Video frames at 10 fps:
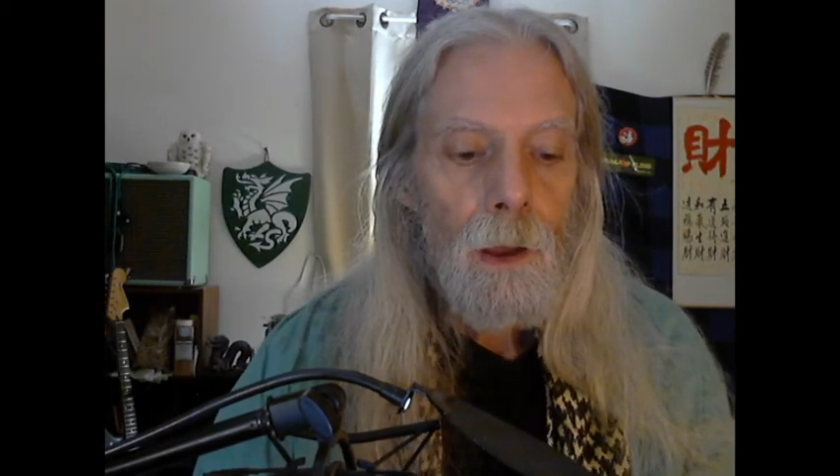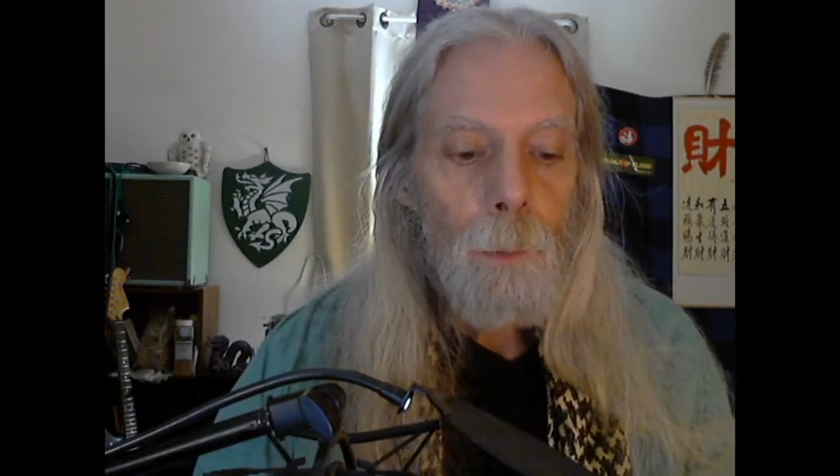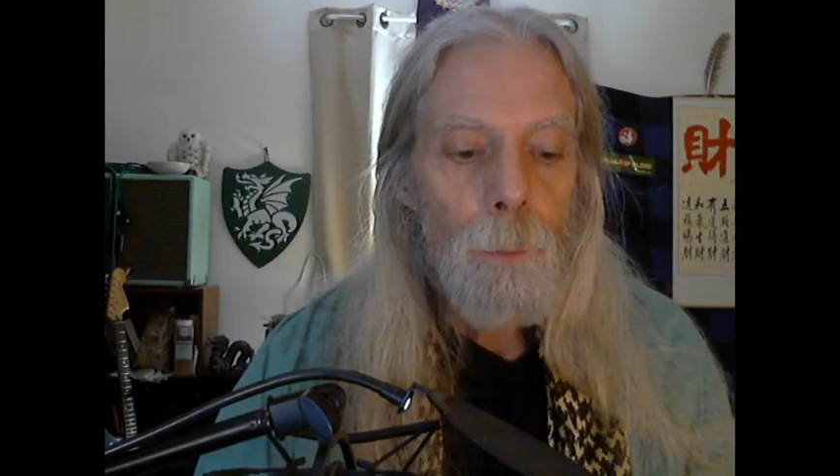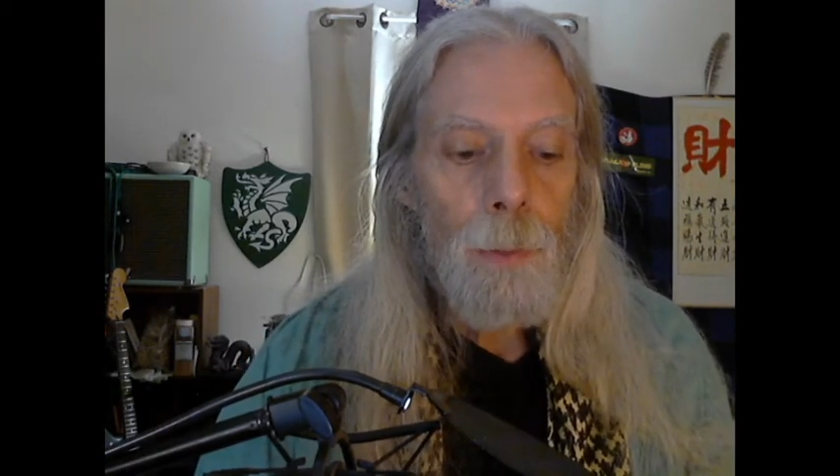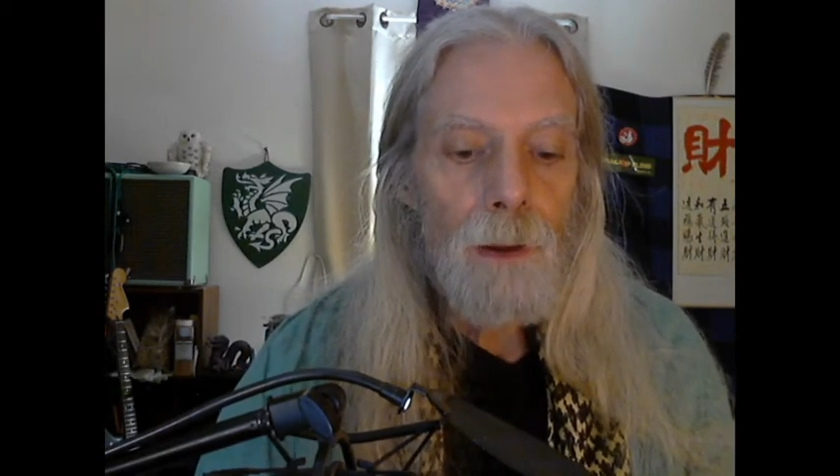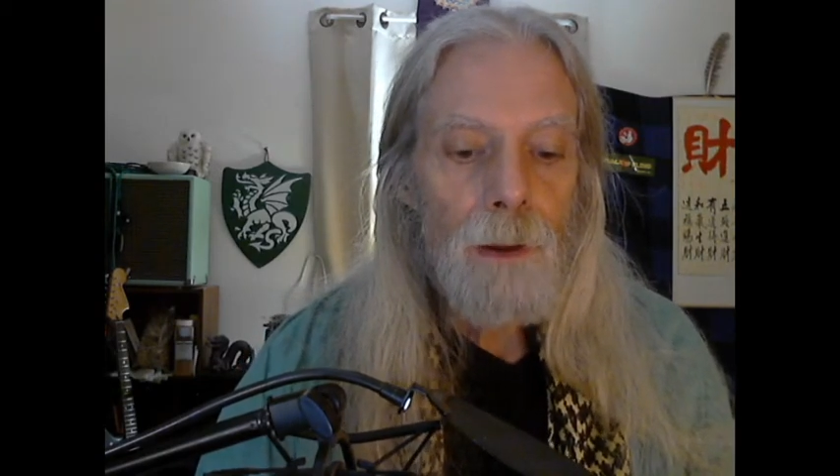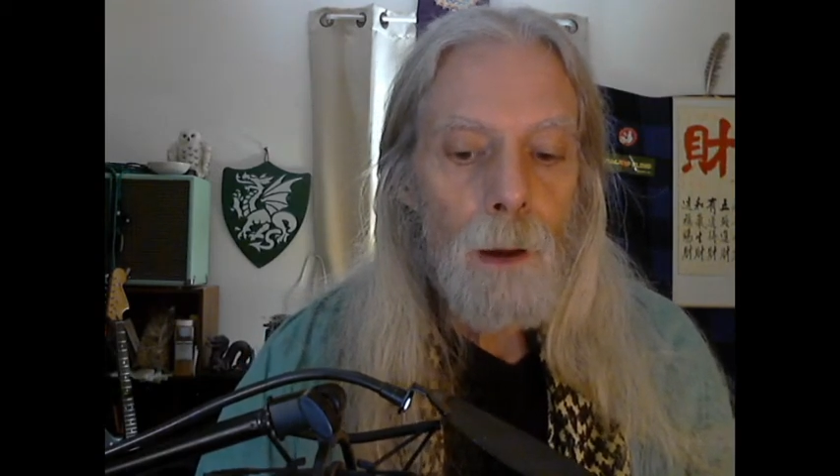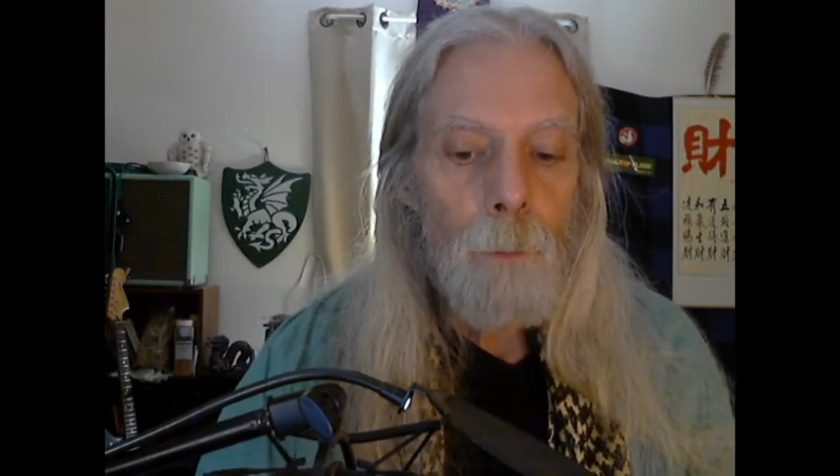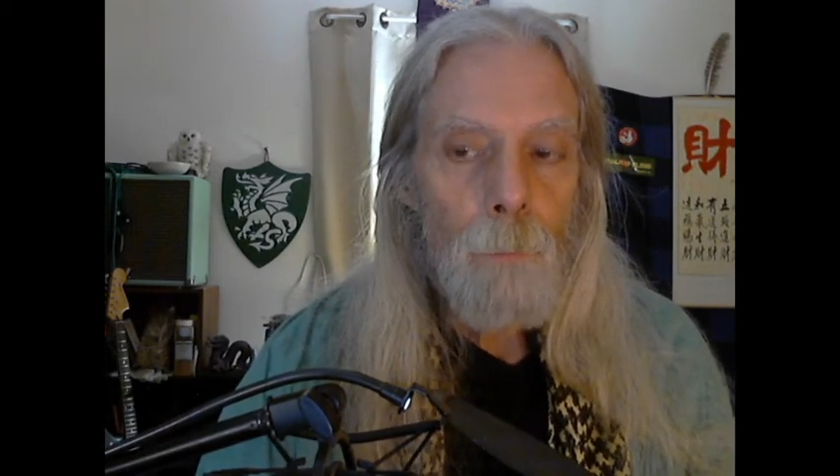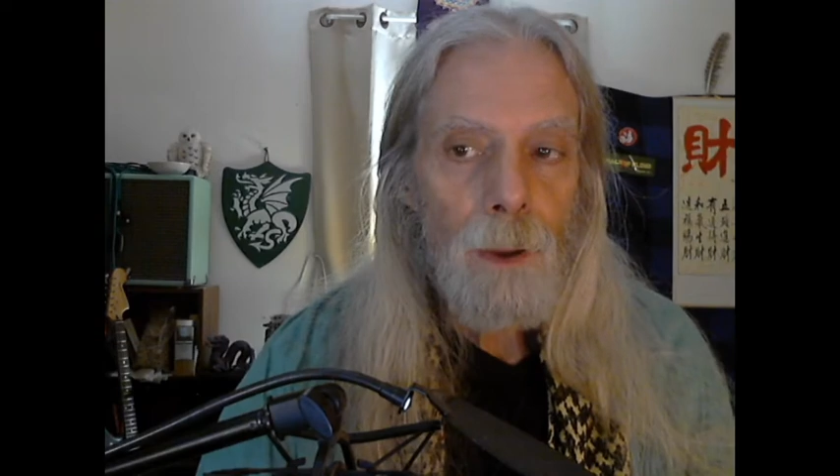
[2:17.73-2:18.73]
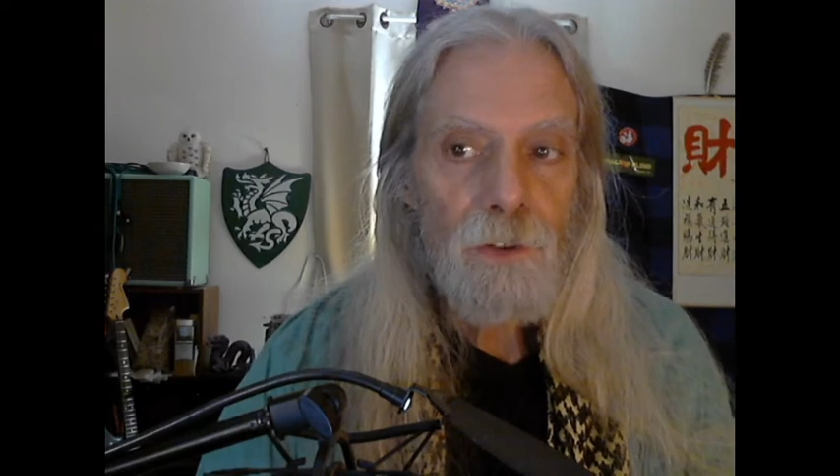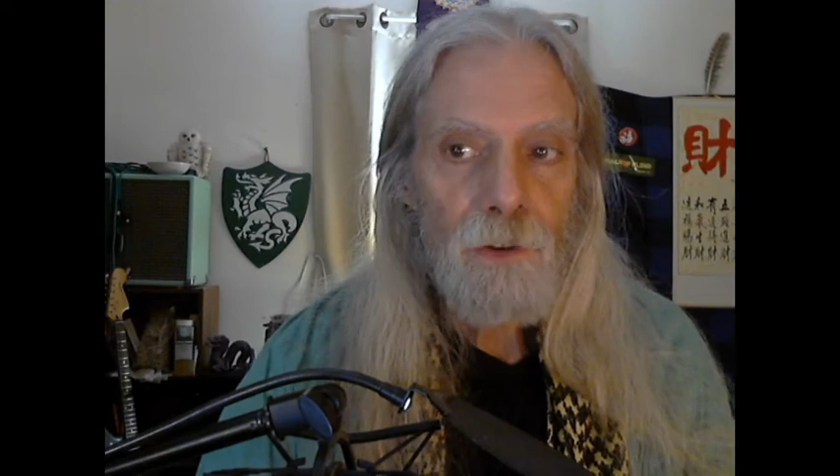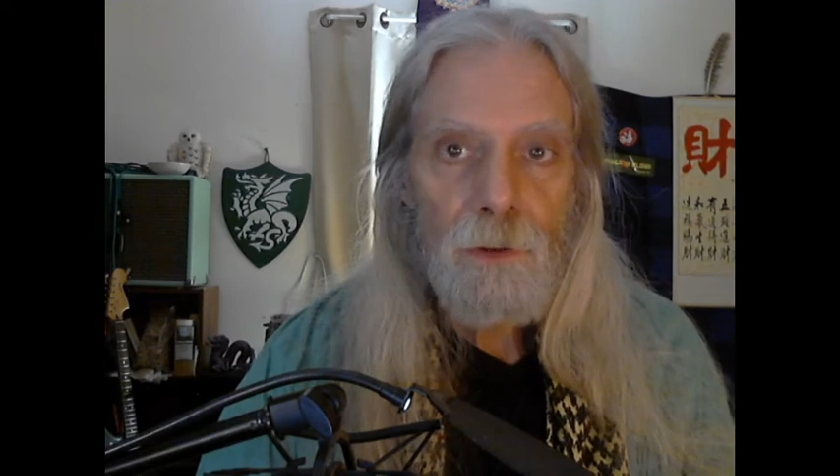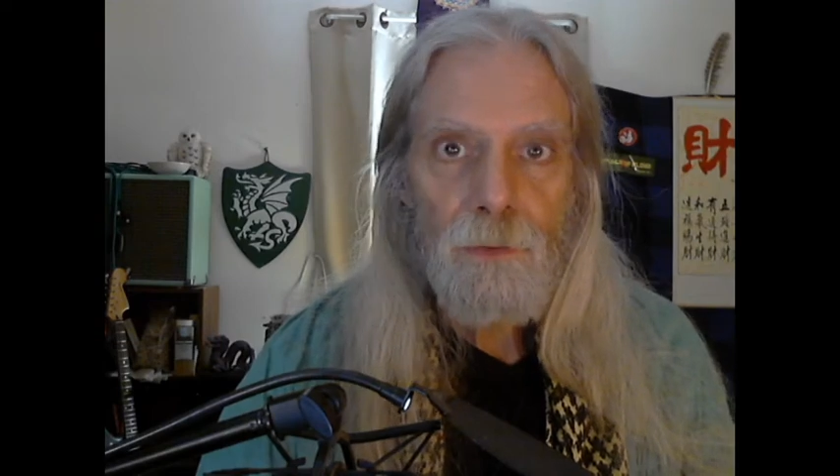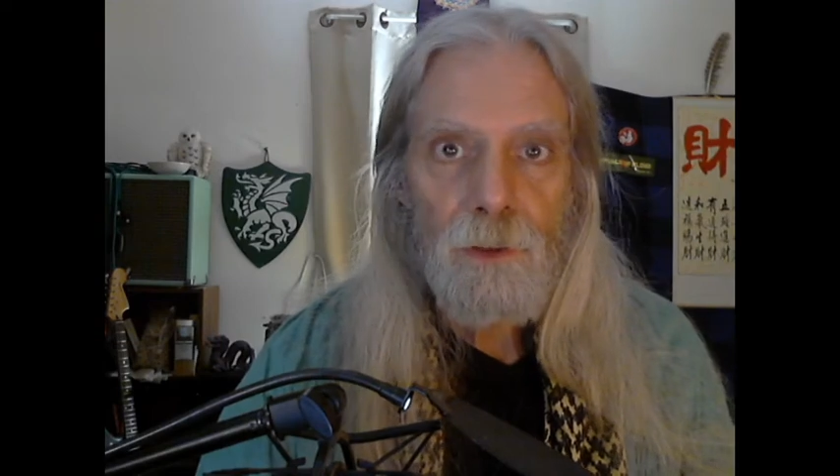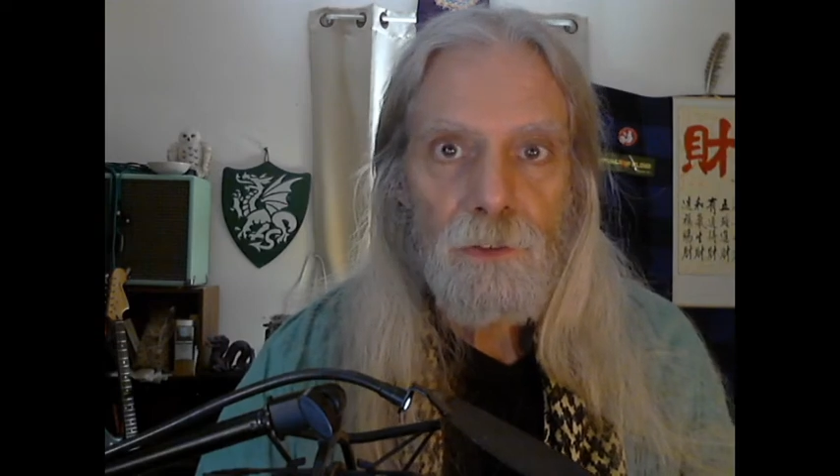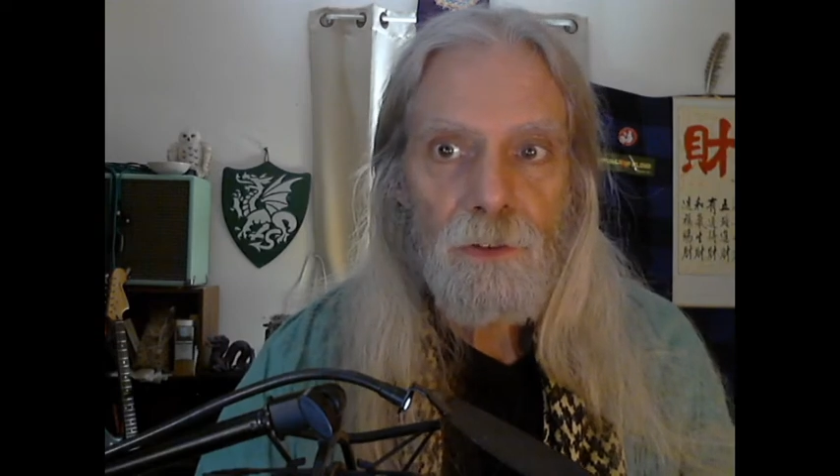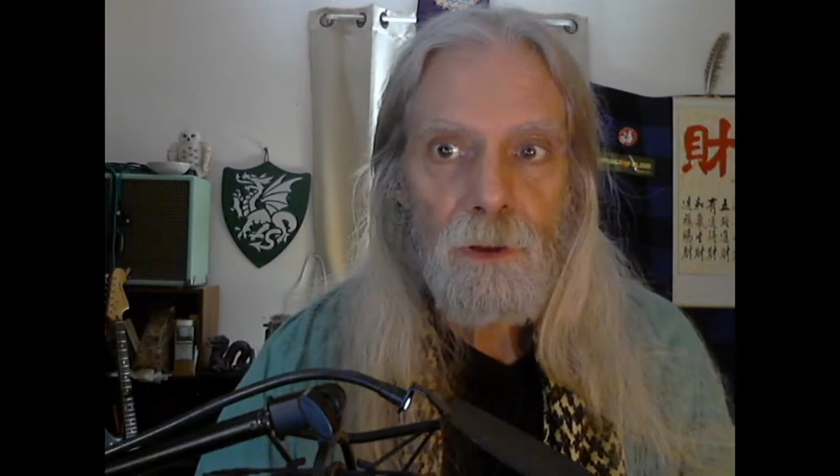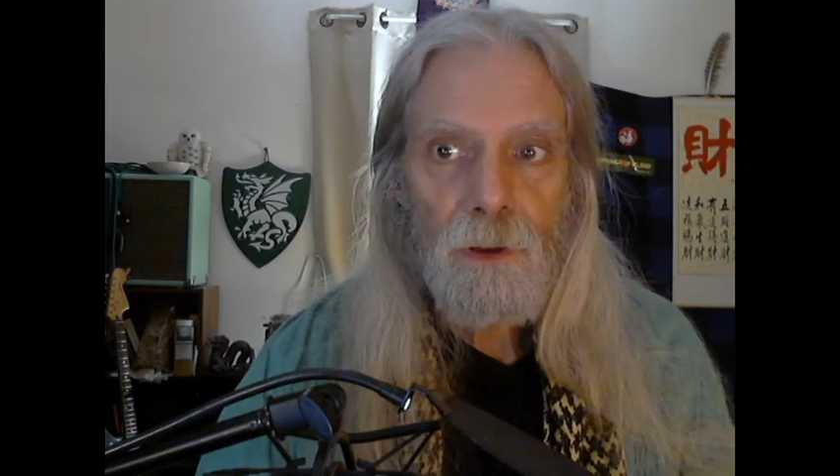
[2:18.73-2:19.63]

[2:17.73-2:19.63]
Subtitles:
But Mike Cernovich,